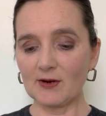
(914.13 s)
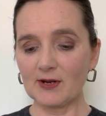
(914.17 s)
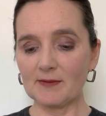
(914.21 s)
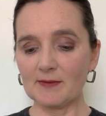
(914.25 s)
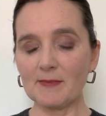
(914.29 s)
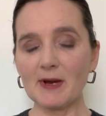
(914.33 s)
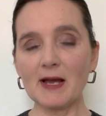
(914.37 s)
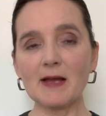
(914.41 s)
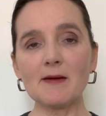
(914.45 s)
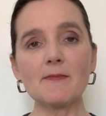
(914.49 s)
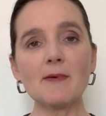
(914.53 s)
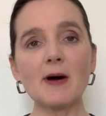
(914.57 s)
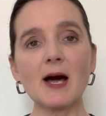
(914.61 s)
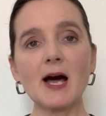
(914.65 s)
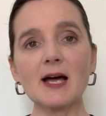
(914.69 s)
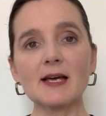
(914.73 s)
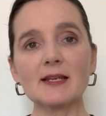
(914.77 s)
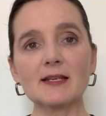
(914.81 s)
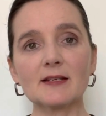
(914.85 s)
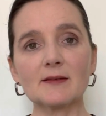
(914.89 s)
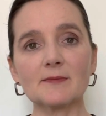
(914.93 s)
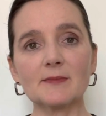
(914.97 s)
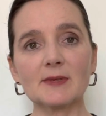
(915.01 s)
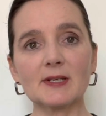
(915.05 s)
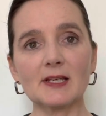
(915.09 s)
my
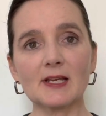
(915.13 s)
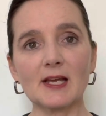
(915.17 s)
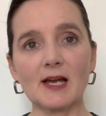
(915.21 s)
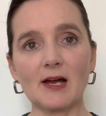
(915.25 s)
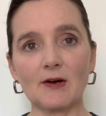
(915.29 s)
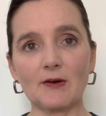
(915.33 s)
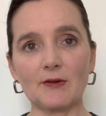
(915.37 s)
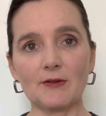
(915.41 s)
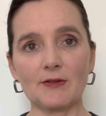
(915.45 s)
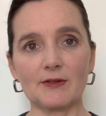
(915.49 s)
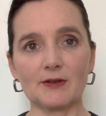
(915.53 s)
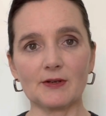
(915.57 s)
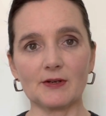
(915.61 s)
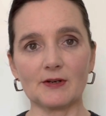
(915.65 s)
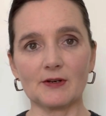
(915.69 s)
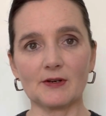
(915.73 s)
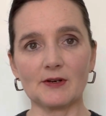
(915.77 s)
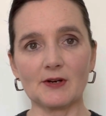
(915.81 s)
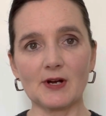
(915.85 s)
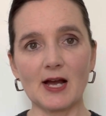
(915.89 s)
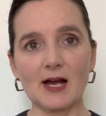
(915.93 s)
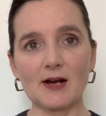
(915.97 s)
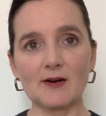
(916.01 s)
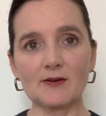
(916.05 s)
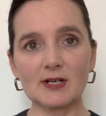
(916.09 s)
body be
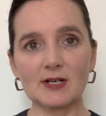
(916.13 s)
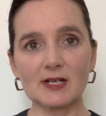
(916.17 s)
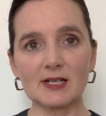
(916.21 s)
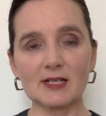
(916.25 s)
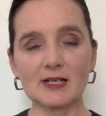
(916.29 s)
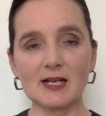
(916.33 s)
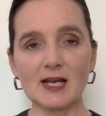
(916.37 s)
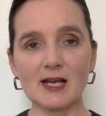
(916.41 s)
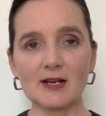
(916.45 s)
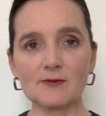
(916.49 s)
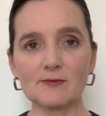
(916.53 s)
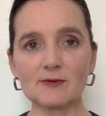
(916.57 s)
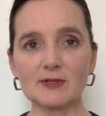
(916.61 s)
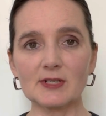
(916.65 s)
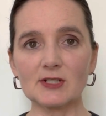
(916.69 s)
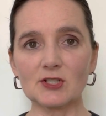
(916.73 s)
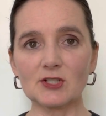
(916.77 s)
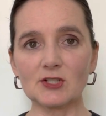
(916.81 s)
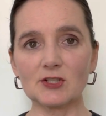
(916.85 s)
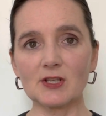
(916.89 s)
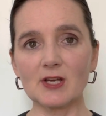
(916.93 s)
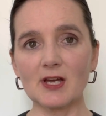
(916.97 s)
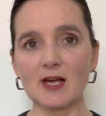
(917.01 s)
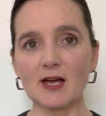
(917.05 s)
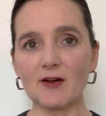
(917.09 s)
healthier? How can I
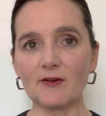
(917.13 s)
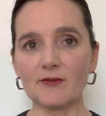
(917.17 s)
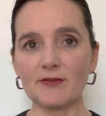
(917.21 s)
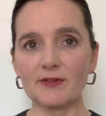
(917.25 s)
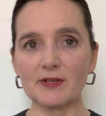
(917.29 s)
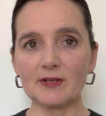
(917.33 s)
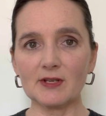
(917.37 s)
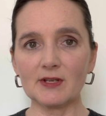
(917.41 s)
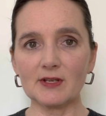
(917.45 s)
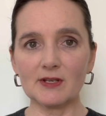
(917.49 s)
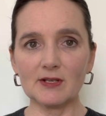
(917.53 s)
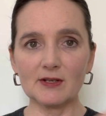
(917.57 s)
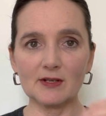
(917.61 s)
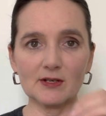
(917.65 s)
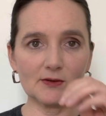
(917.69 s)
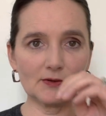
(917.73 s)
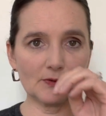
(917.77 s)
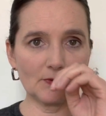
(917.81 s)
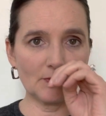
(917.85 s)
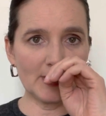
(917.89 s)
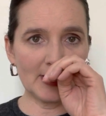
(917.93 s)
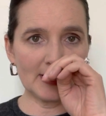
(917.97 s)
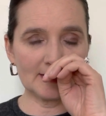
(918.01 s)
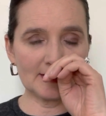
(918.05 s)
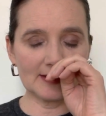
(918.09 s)
reach the healthy
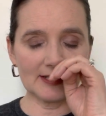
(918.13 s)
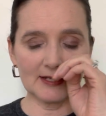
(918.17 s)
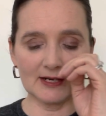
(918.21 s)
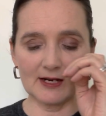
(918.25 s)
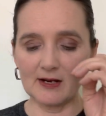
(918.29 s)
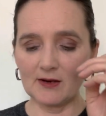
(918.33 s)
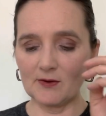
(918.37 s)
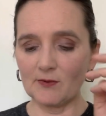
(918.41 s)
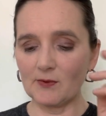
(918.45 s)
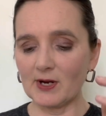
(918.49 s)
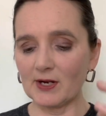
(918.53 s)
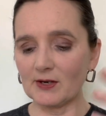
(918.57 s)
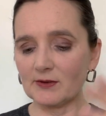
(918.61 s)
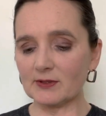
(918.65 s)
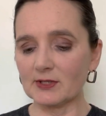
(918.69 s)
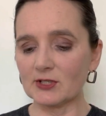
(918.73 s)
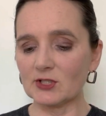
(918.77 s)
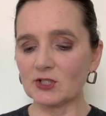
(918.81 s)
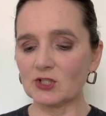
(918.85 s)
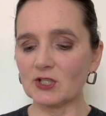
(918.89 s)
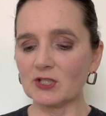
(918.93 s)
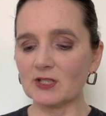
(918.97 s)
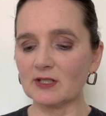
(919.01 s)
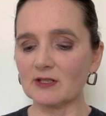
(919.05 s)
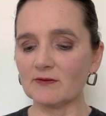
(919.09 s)
weight that I want to
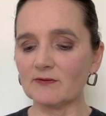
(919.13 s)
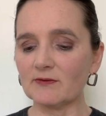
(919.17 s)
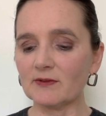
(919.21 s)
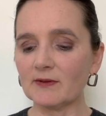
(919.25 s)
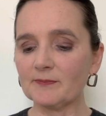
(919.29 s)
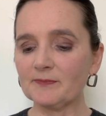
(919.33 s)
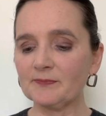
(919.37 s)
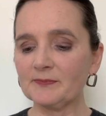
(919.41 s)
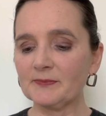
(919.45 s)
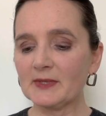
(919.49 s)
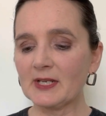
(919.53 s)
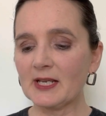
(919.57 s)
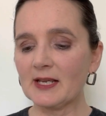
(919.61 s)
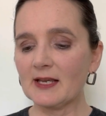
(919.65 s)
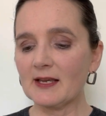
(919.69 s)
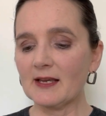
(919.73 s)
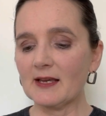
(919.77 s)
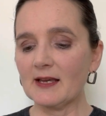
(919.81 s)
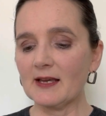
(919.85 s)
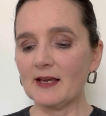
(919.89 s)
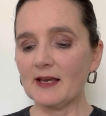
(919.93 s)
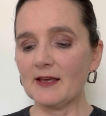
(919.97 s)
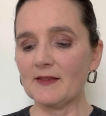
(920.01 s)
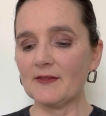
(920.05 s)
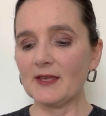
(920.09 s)
achieve?
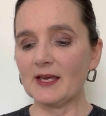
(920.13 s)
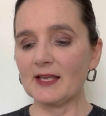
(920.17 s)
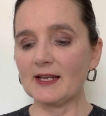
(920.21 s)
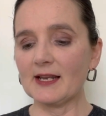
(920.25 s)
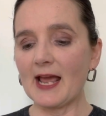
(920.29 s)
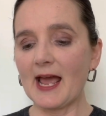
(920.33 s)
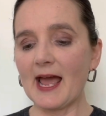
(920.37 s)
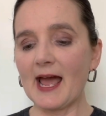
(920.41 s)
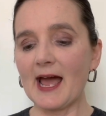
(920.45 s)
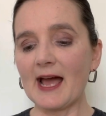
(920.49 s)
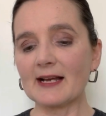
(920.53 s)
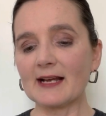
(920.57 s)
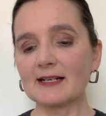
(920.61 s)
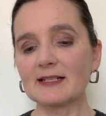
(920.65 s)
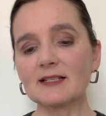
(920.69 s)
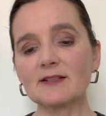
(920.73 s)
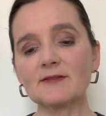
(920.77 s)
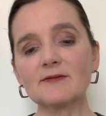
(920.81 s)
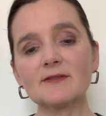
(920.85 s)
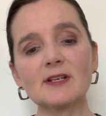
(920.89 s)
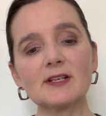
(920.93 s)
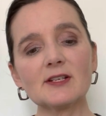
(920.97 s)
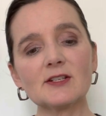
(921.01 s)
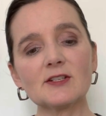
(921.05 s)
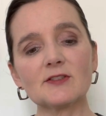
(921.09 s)
And then
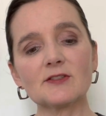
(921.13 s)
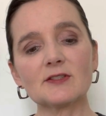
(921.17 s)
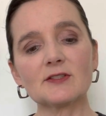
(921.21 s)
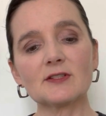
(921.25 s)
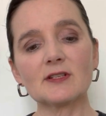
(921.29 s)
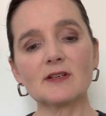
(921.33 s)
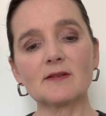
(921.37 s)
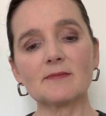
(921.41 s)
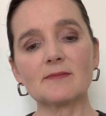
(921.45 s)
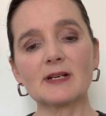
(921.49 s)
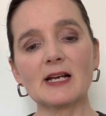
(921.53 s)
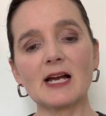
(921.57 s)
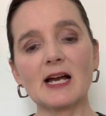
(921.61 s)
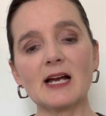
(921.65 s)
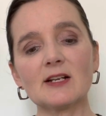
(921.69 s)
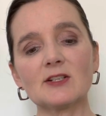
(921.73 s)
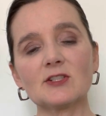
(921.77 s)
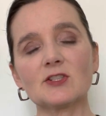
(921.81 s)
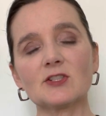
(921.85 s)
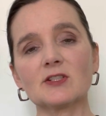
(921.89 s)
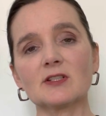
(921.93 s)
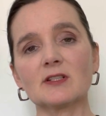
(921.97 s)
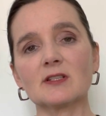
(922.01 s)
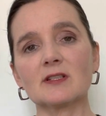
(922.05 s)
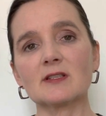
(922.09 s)
activate your
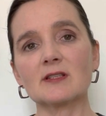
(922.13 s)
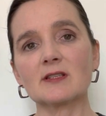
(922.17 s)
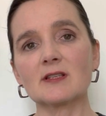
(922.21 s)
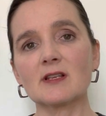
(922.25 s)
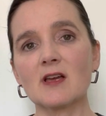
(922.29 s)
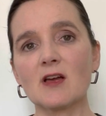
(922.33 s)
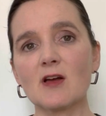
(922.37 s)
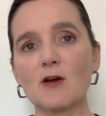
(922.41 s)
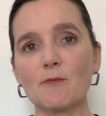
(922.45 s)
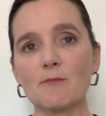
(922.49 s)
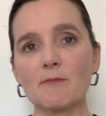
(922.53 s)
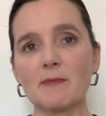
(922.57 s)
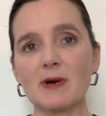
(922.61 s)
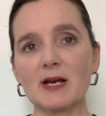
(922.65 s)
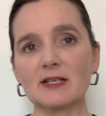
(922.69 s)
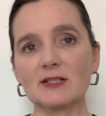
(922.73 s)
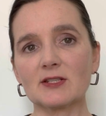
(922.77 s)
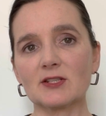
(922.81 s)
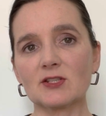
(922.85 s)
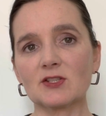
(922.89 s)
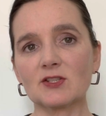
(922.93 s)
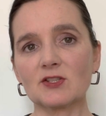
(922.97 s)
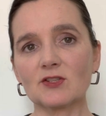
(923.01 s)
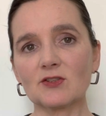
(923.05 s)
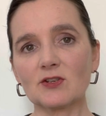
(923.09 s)
subconscious by
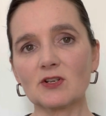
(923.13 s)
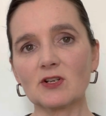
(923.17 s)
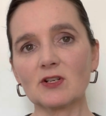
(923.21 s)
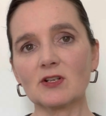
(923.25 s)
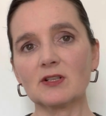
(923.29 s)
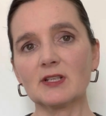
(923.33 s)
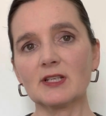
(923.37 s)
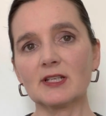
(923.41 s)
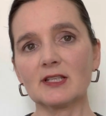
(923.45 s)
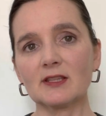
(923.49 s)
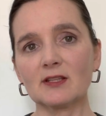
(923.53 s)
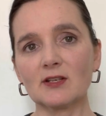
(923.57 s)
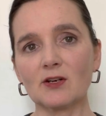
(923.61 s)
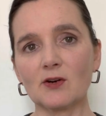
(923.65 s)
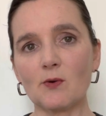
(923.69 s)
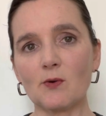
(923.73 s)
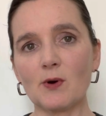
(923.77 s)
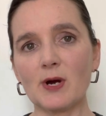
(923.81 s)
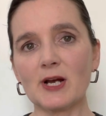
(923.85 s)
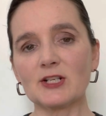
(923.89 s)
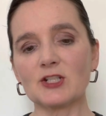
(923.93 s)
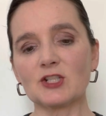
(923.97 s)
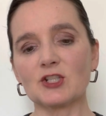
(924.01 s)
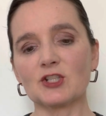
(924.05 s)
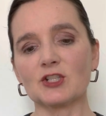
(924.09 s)
circling the
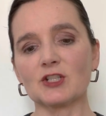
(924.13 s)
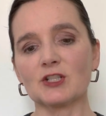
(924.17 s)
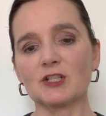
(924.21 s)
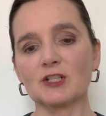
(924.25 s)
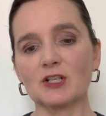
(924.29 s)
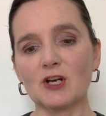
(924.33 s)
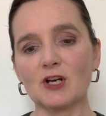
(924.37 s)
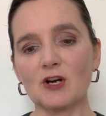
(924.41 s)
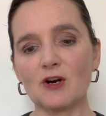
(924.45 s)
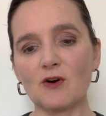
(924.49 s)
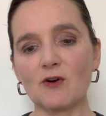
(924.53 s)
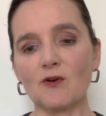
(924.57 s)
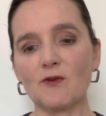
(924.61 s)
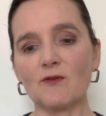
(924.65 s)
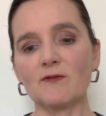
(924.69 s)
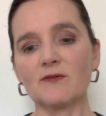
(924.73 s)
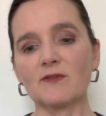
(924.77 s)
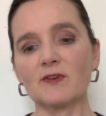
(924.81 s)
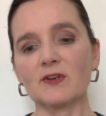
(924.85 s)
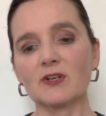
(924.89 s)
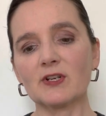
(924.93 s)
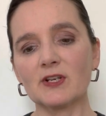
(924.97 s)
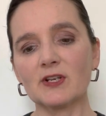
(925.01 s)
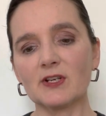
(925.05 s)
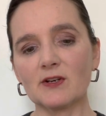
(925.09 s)
question
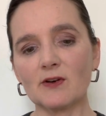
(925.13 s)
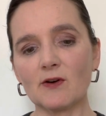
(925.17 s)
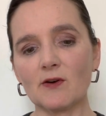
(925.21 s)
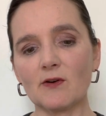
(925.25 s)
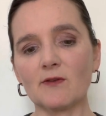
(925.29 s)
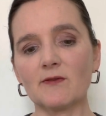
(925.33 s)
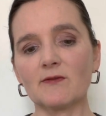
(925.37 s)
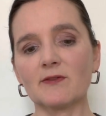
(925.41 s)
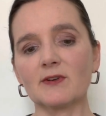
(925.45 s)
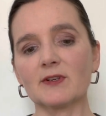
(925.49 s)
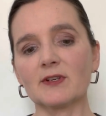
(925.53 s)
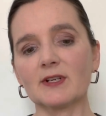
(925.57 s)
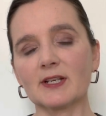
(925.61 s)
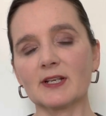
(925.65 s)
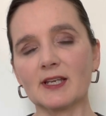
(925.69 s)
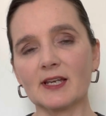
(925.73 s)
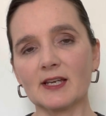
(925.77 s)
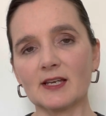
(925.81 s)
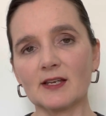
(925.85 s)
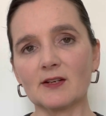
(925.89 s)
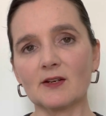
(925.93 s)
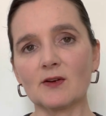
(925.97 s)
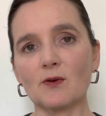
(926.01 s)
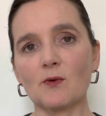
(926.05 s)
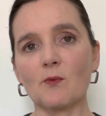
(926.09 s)
over and over
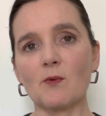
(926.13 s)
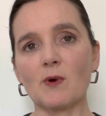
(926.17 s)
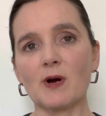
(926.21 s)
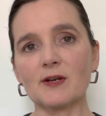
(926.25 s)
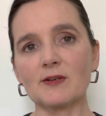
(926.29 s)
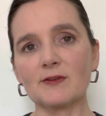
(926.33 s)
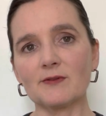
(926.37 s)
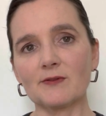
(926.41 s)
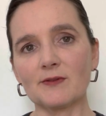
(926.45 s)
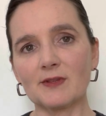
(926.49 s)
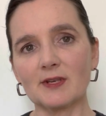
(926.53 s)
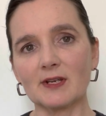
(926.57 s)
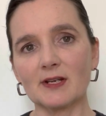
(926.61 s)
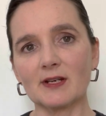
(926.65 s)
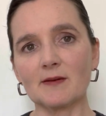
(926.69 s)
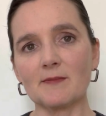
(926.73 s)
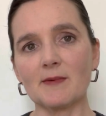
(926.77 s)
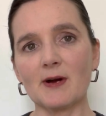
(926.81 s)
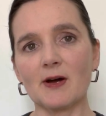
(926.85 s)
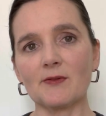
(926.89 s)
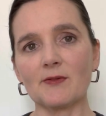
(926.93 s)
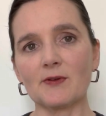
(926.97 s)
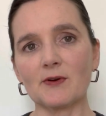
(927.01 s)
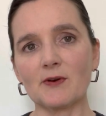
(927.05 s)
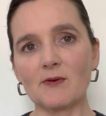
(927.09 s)
again while you think
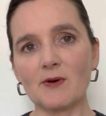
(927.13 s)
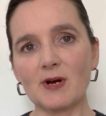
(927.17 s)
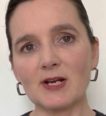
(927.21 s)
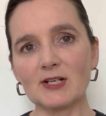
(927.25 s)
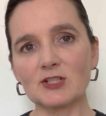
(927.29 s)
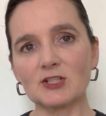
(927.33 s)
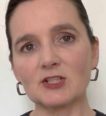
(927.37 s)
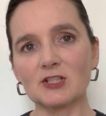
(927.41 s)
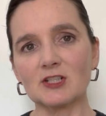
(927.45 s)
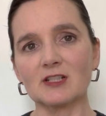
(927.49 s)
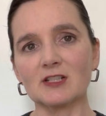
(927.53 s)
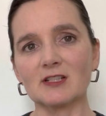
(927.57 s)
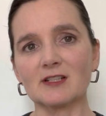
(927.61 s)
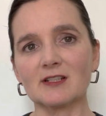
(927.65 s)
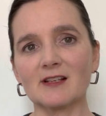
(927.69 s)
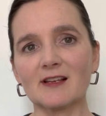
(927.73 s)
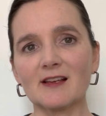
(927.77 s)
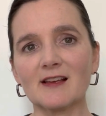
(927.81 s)
about the question.